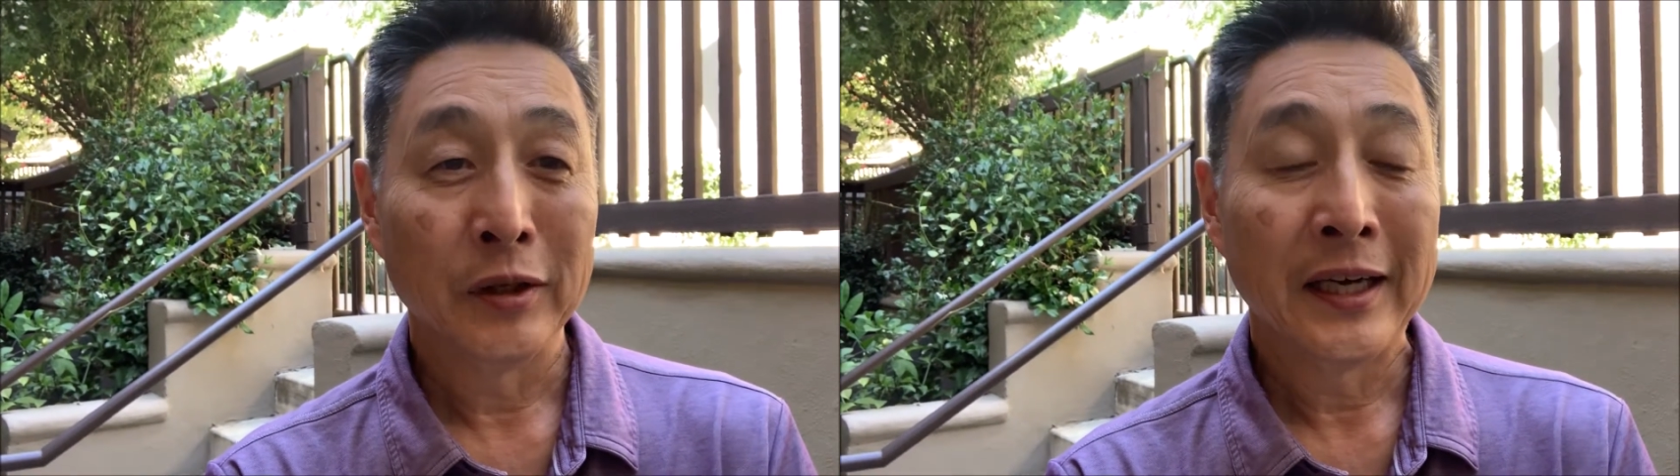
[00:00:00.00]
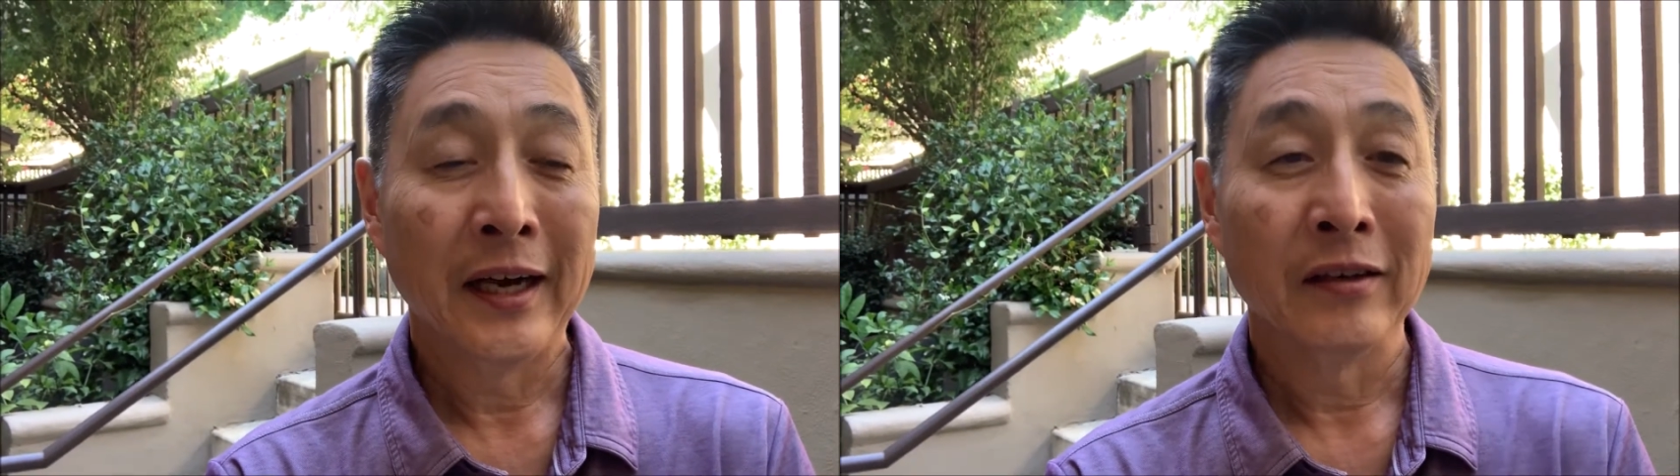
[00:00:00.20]

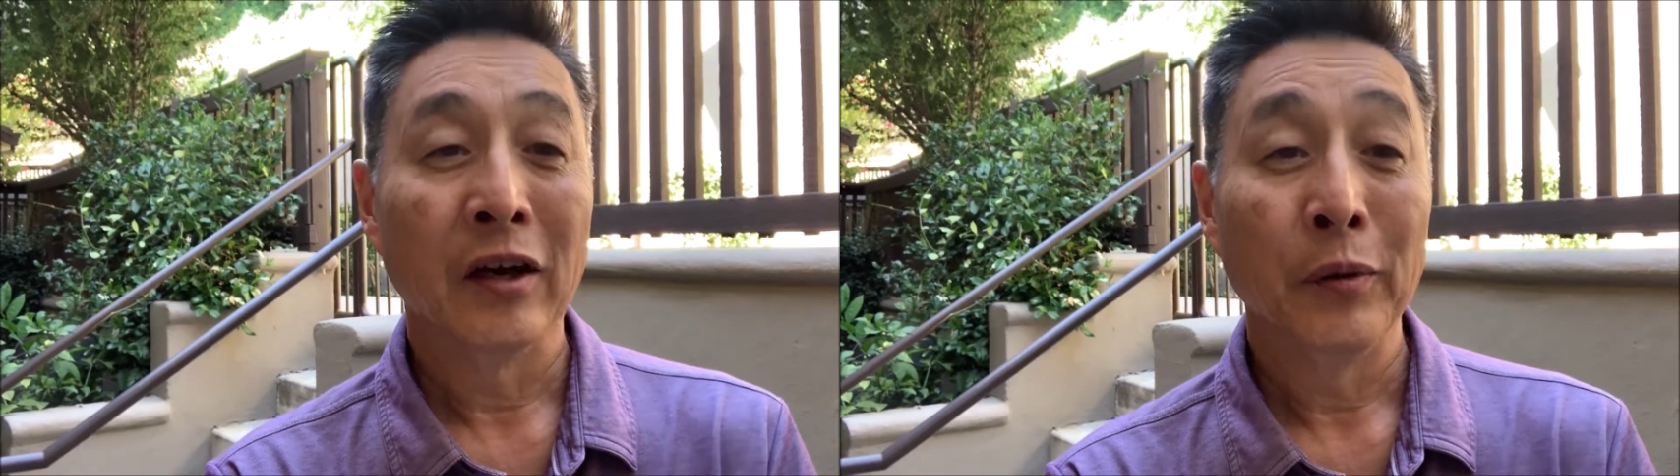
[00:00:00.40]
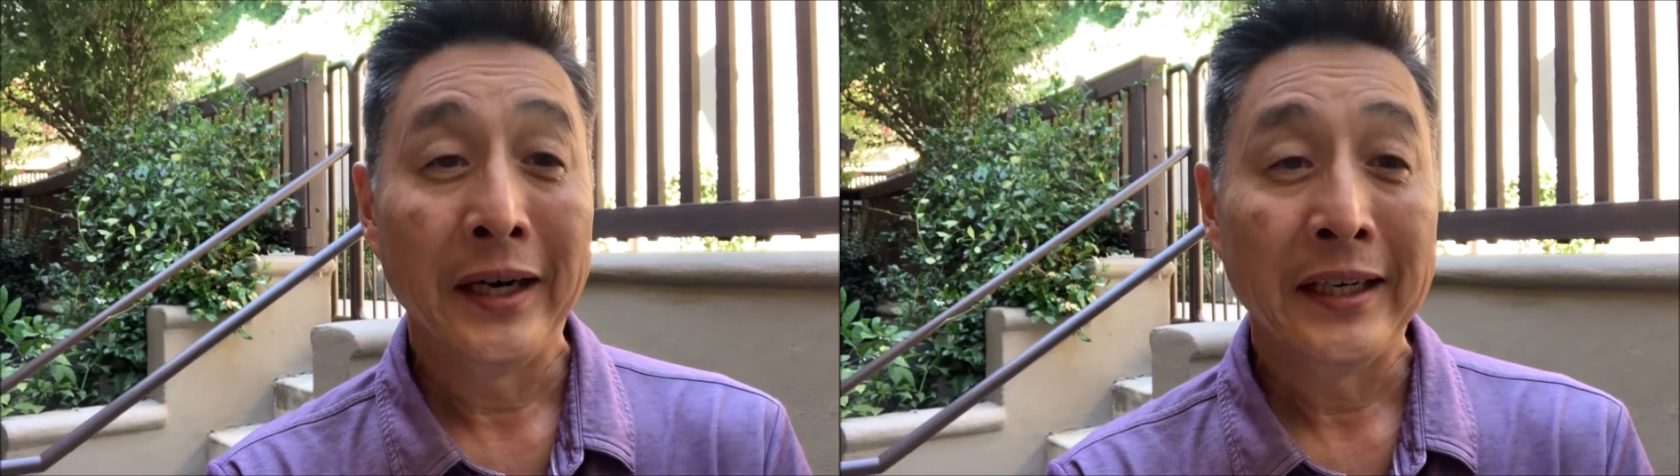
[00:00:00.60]
account
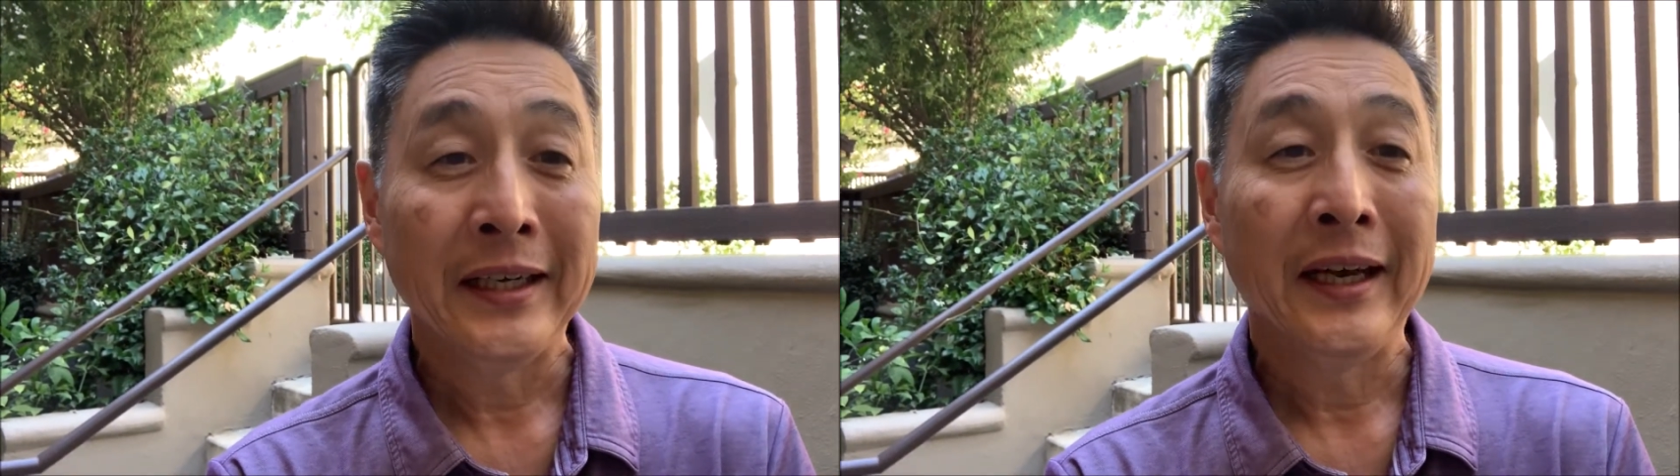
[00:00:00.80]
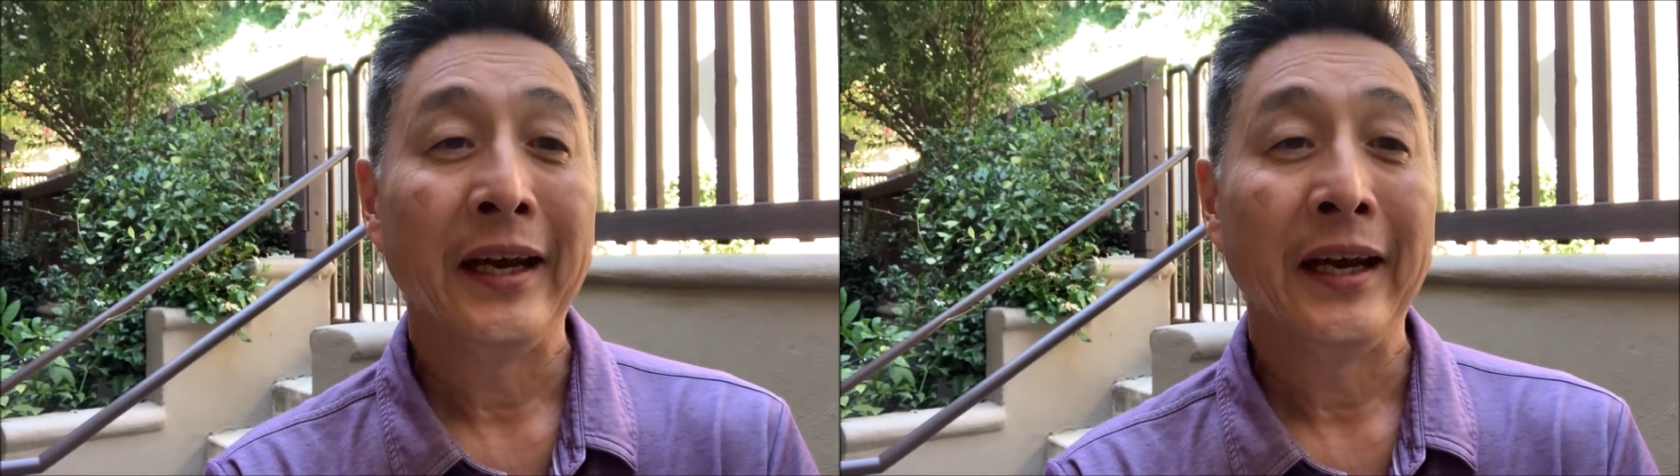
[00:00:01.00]
already,